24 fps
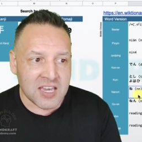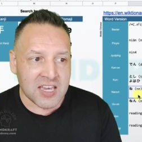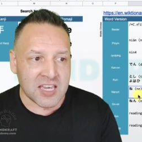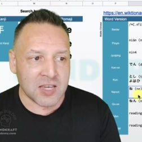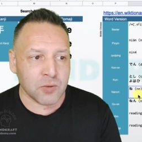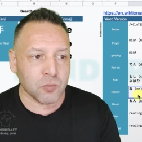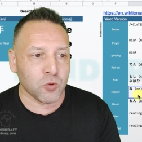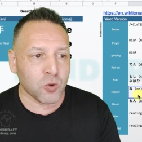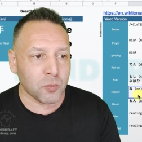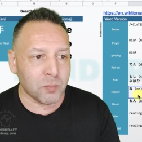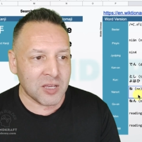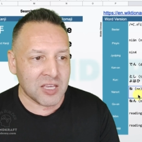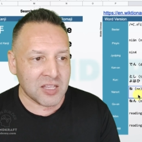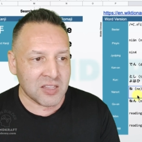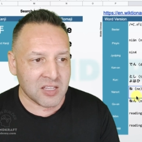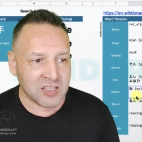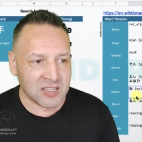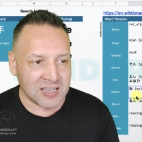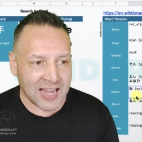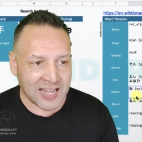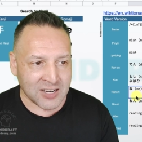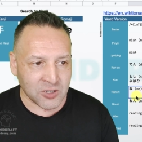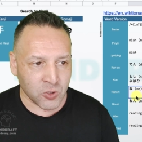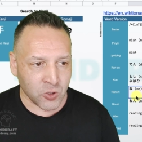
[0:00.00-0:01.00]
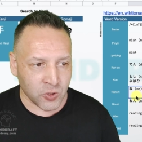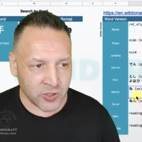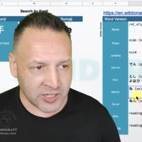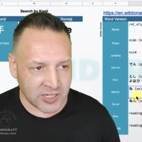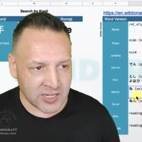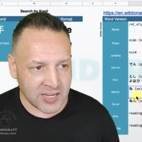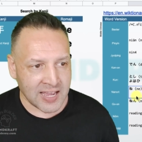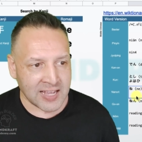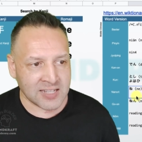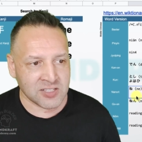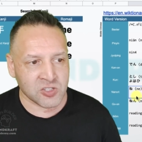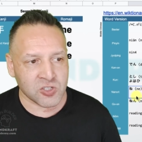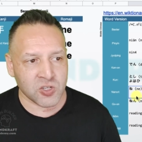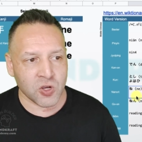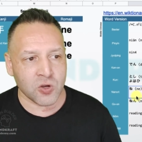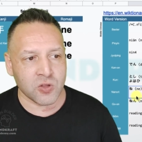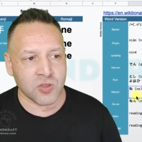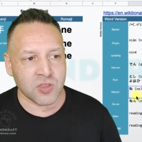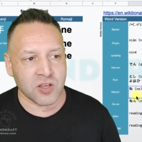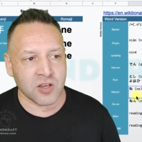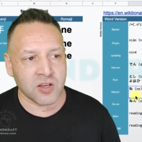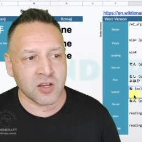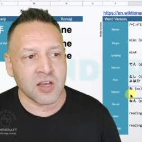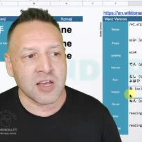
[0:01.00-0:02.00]
It will be the nanori. And so
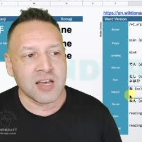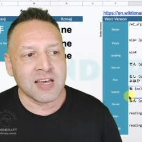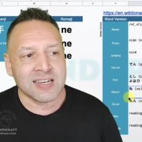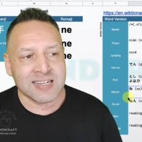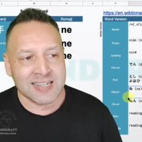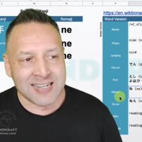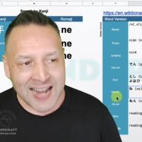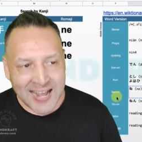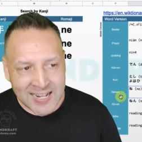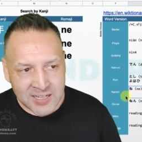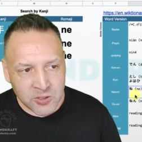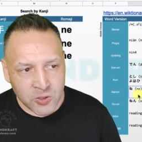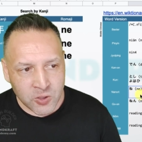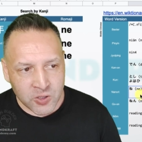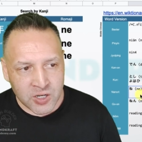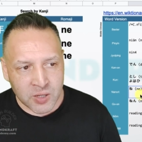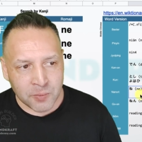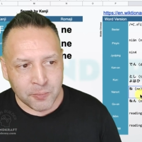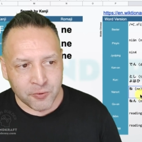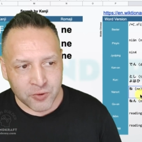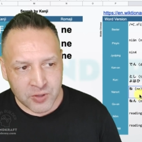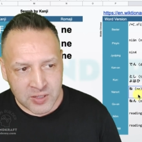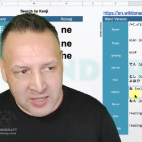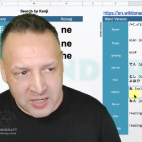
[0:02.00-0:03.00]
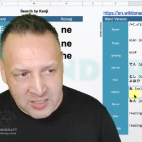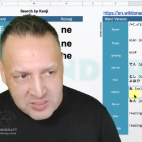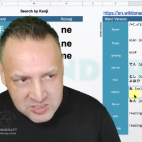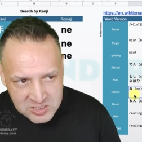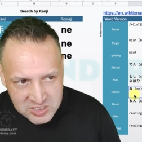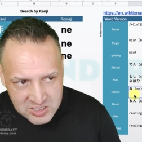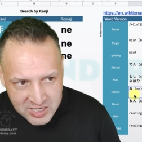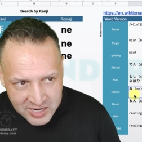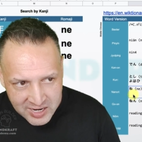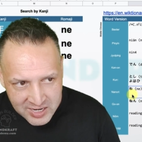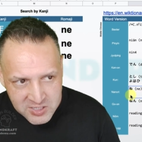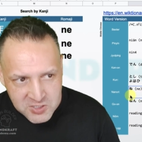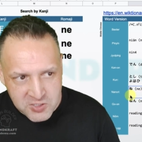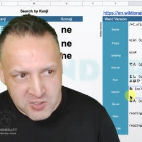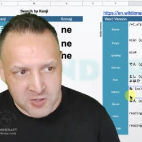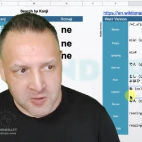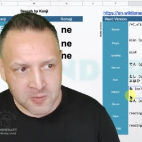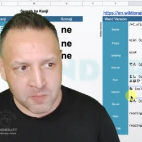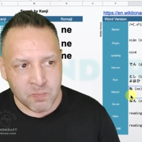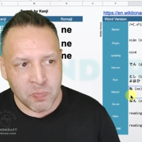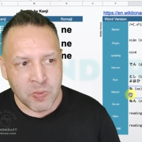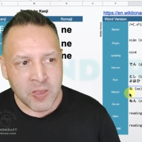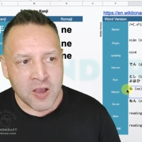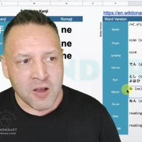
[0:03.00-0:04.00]
the nanori
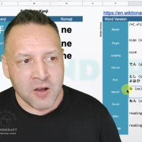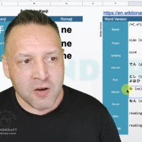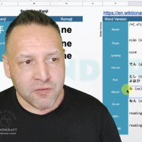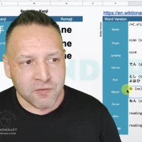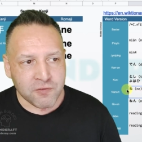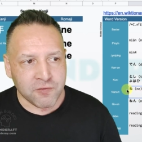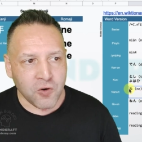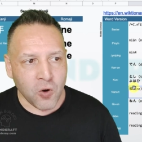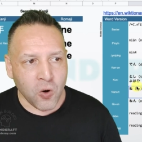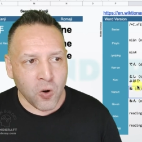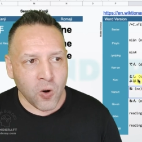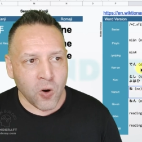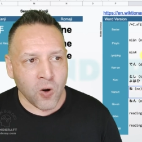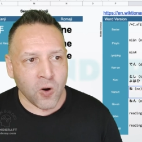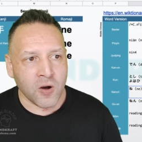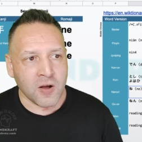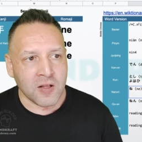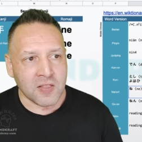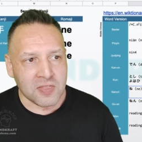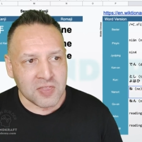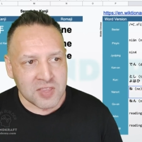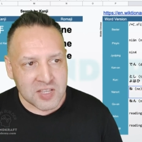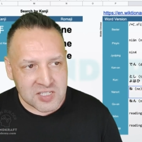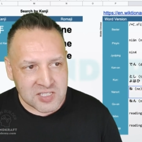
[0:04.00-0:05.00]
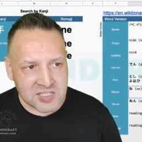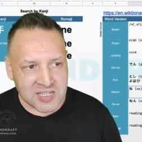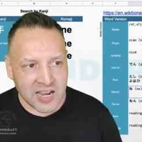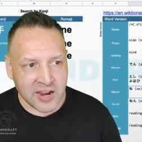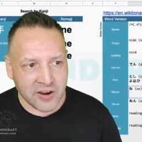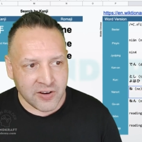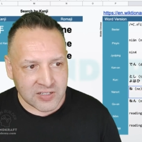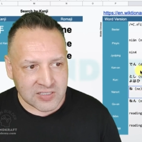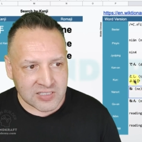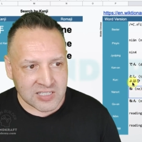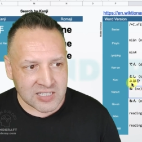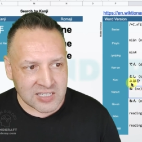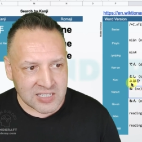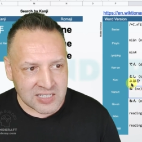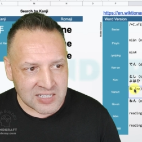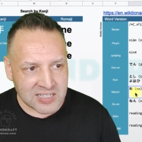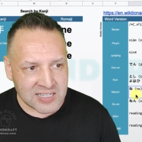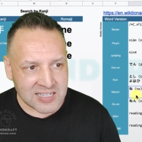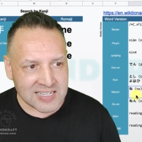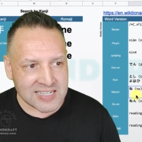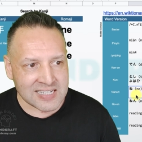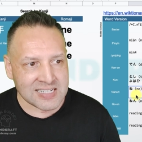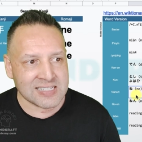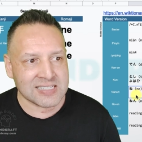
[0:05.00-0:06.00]
pronunciation for this character
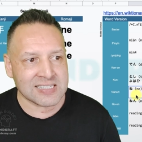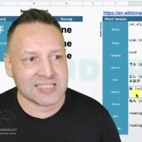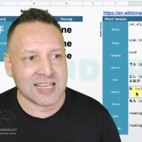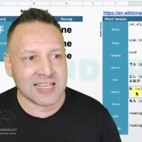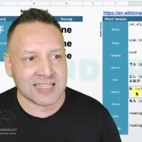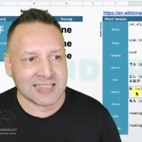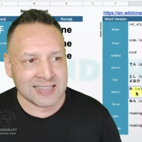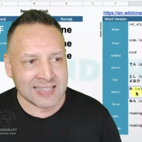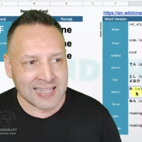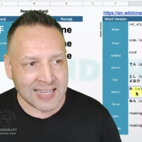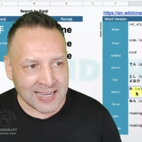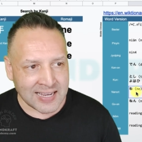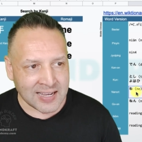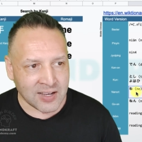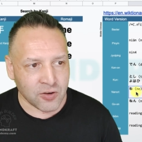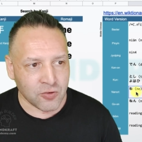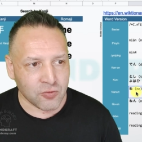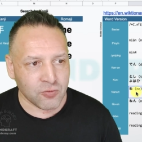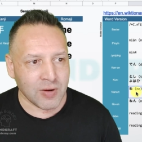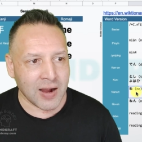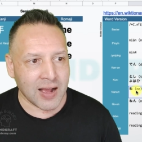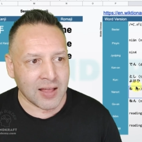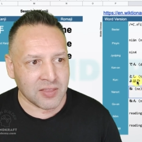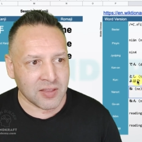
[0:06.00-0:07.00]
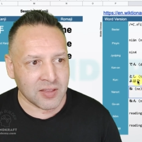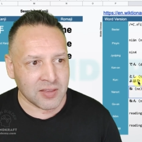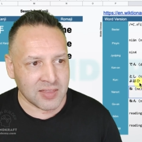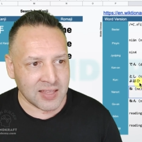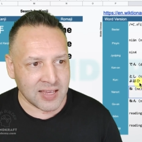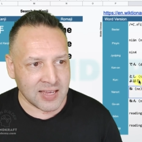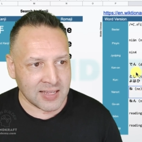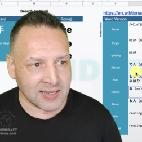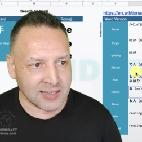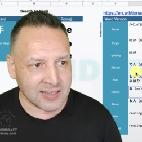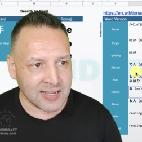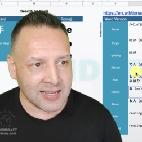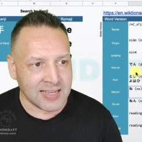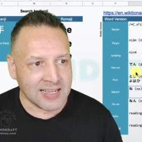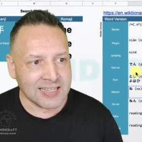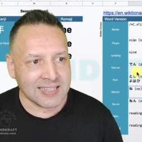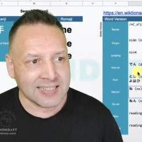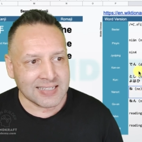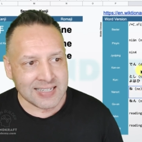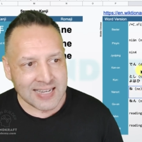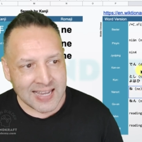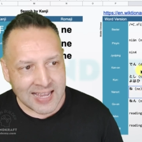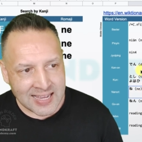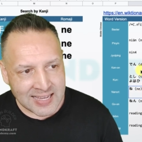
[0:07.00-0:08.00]
here is ne rather than
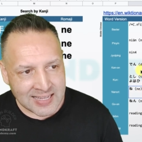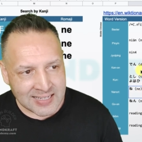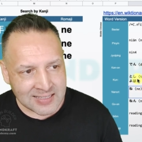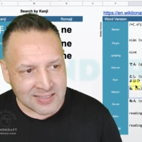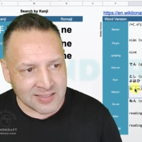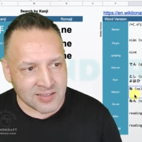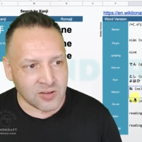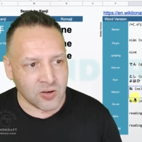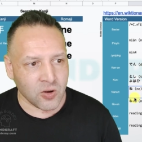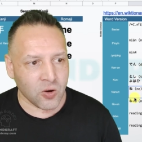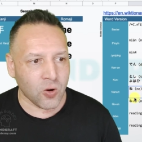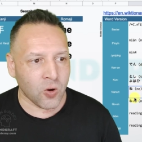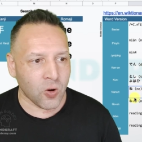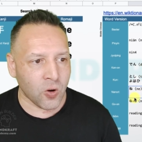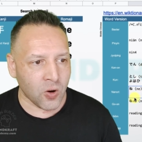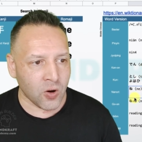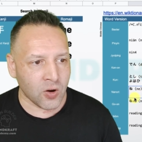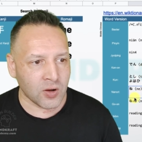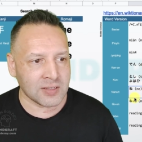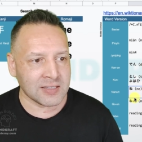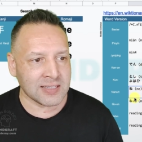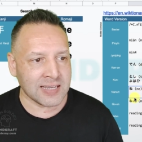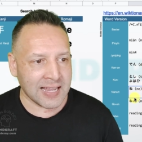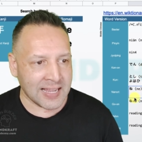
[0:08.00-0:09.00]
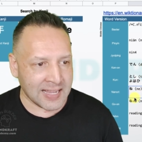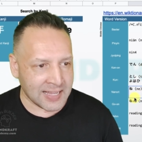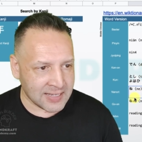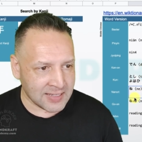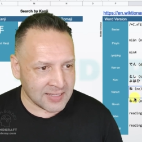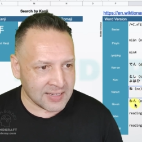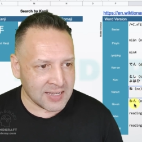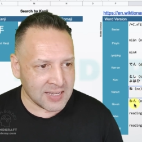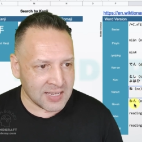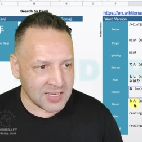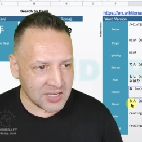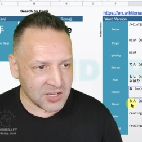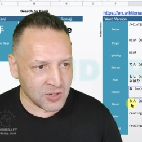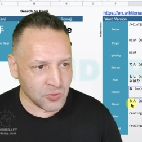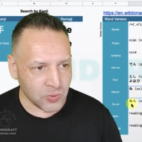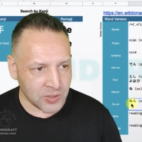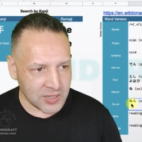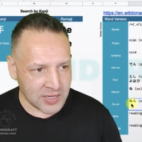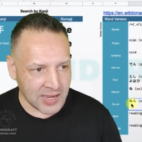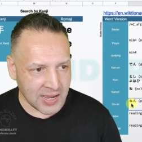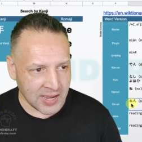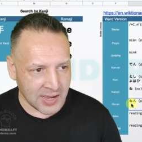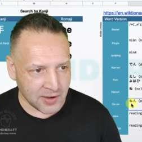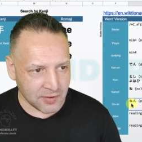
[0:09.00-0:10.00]
den or nen. Here
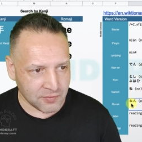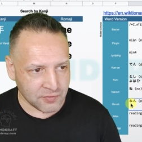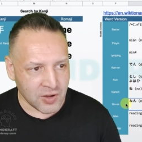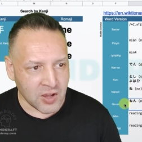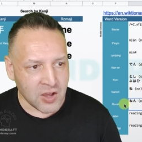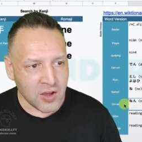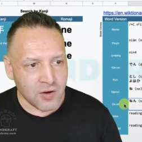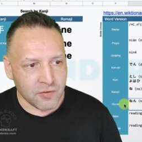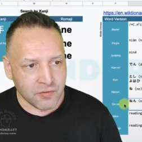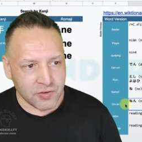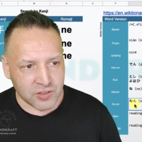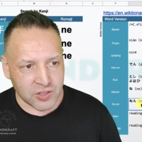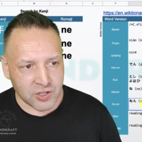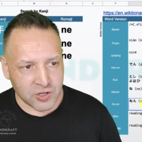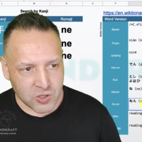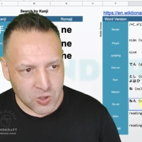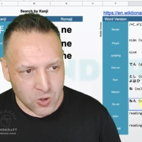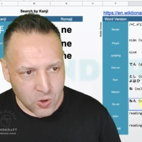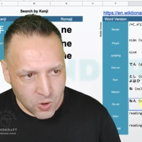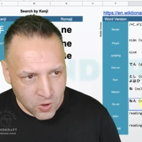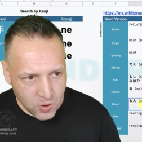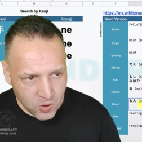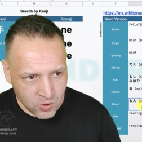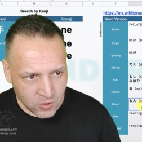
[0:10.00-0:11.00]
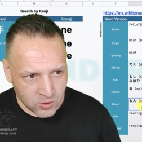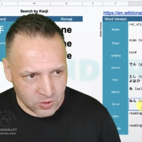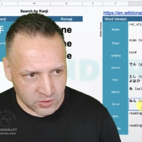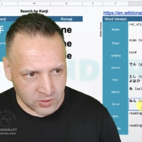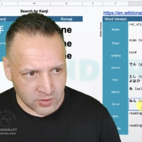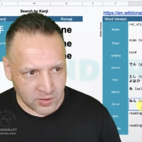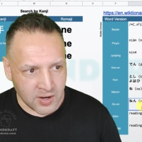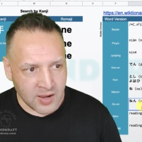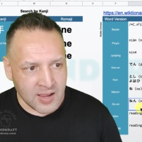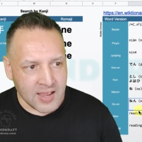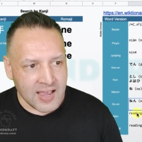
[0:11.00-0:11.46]
we have for the on.